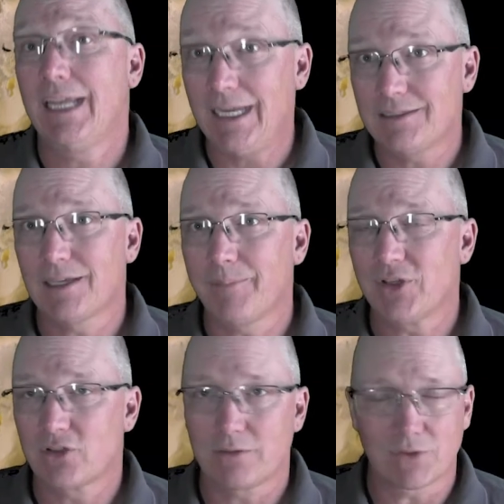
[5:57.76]
heats up
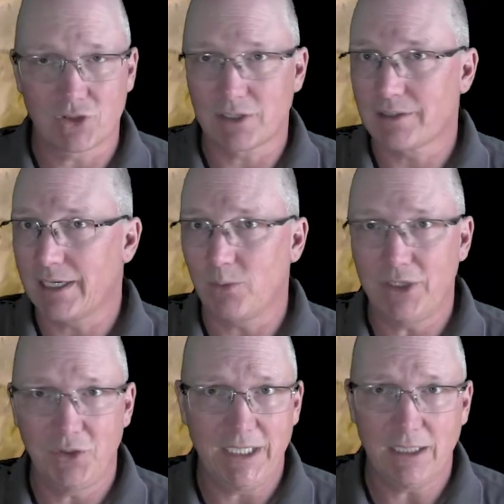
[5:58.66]
the surface, just like
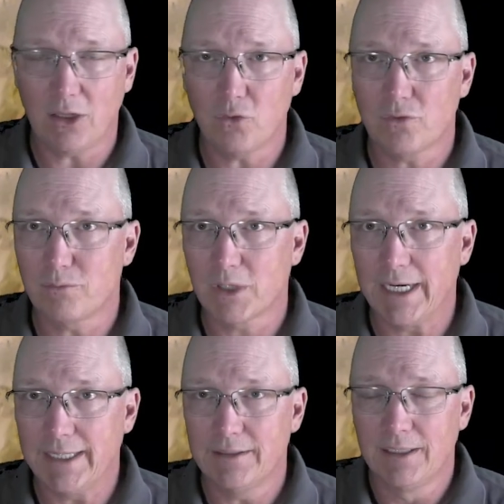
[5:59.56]
when you knead a loaf of
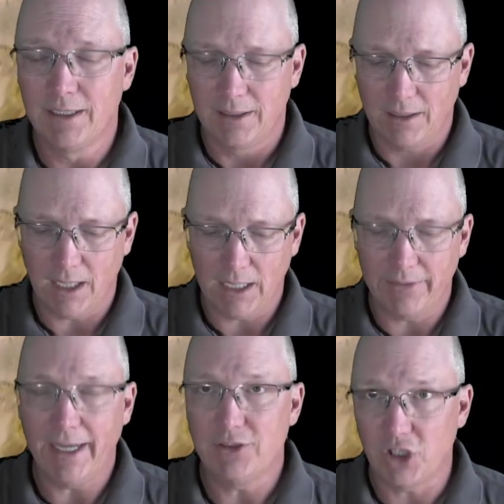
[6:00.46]
bread.
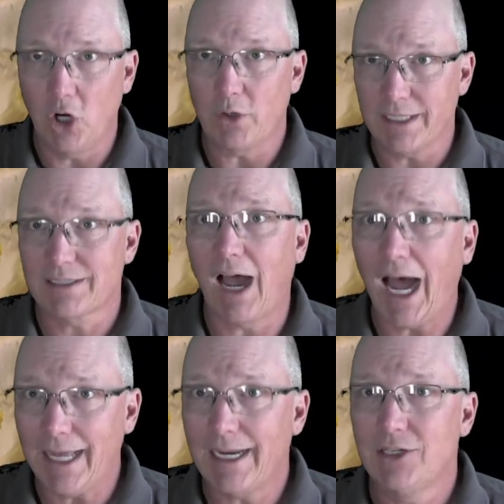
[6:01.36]
That dough gets
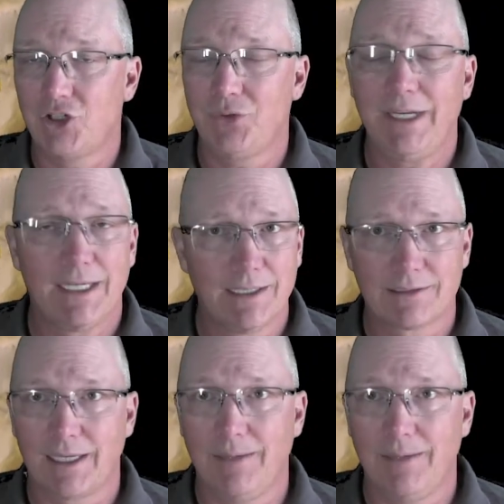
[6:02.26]
hot as you knead it.